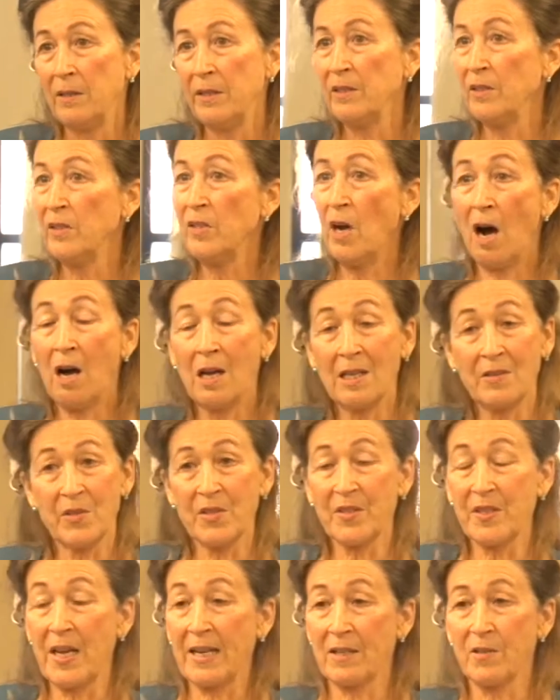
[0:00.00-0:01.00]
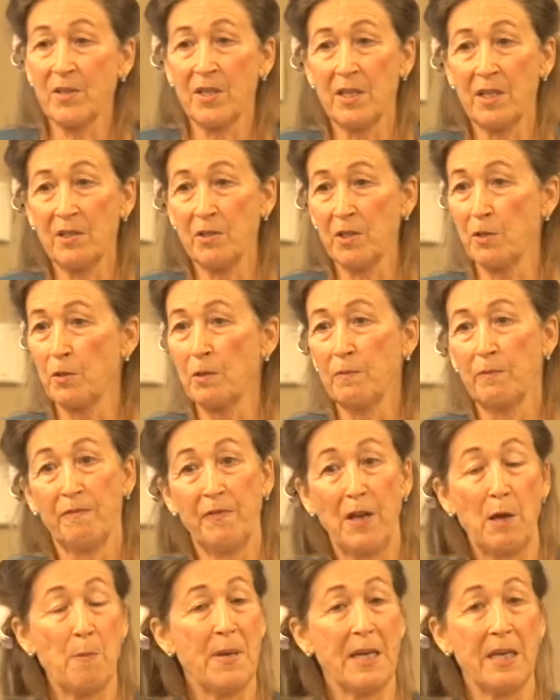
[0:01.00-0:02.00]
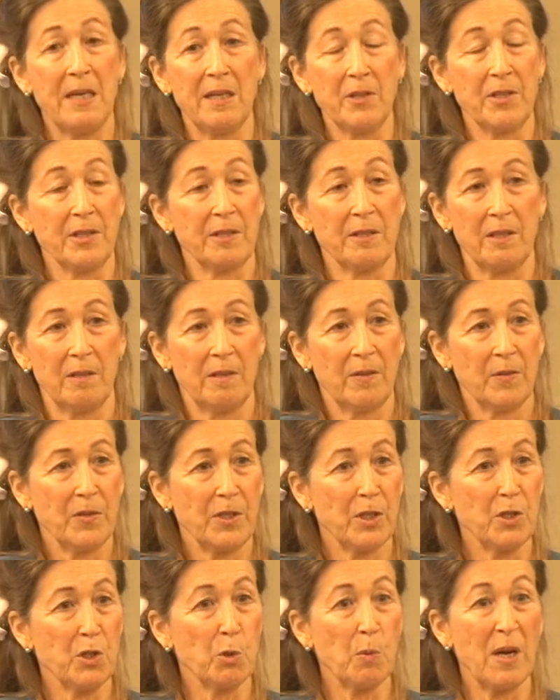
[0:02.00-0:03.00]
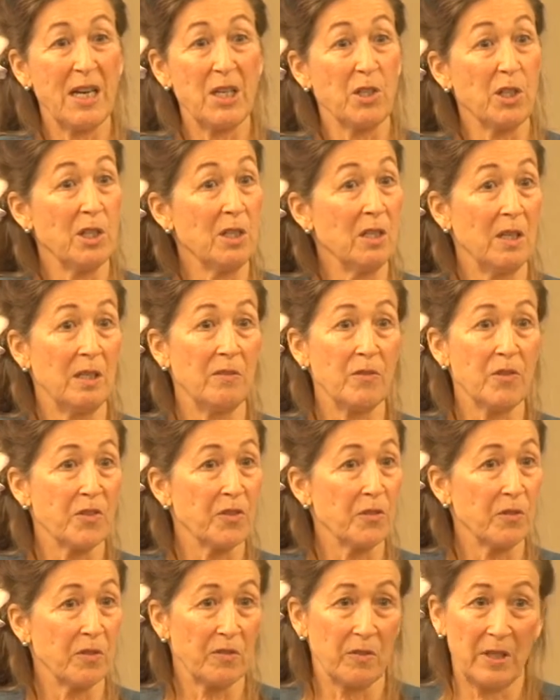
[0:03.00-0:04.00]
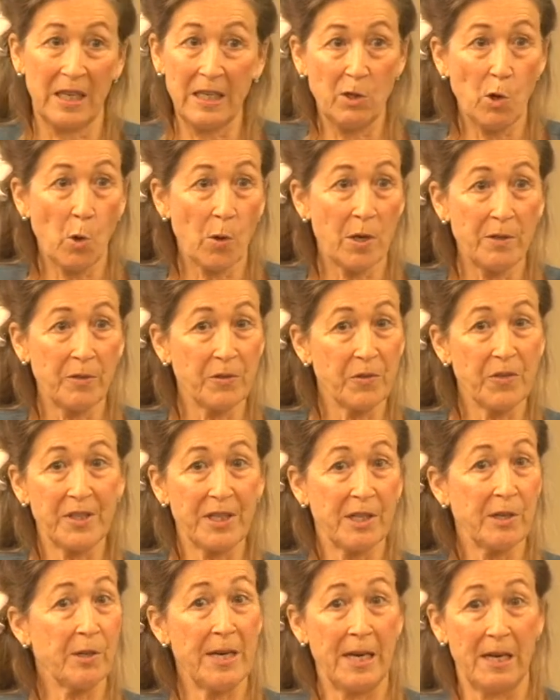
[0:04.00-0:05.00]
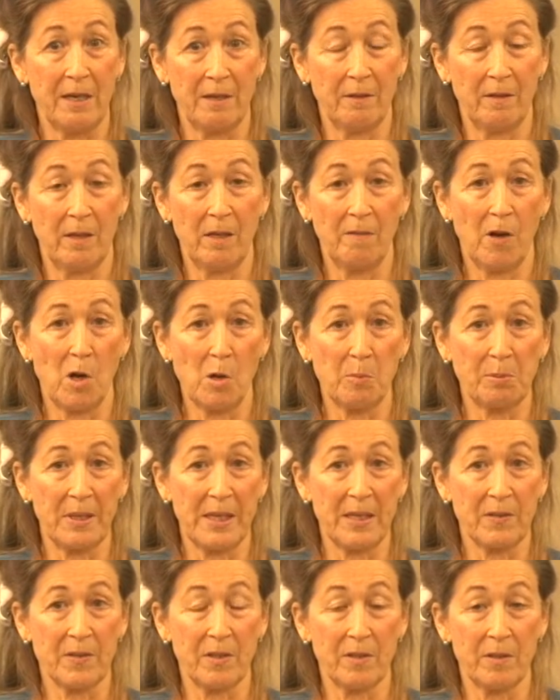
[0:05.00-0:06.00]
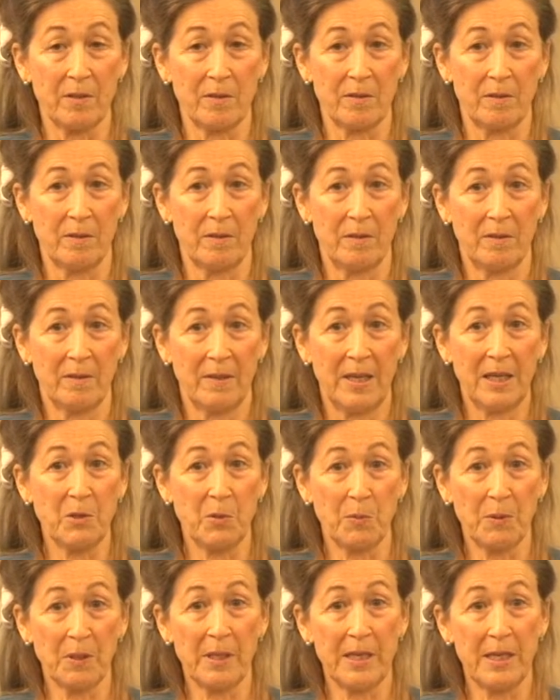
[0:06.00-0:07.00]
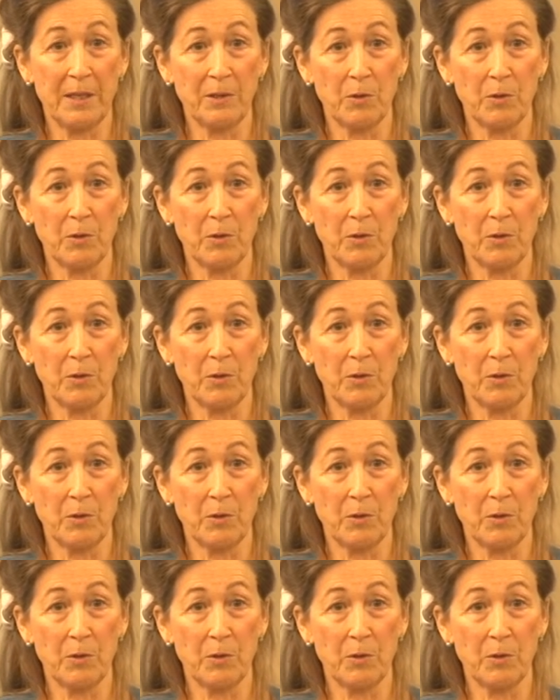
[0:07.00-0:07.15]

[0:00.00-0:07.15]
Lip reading: non-sexist, feminist situation in northern Syria, of all places. That's really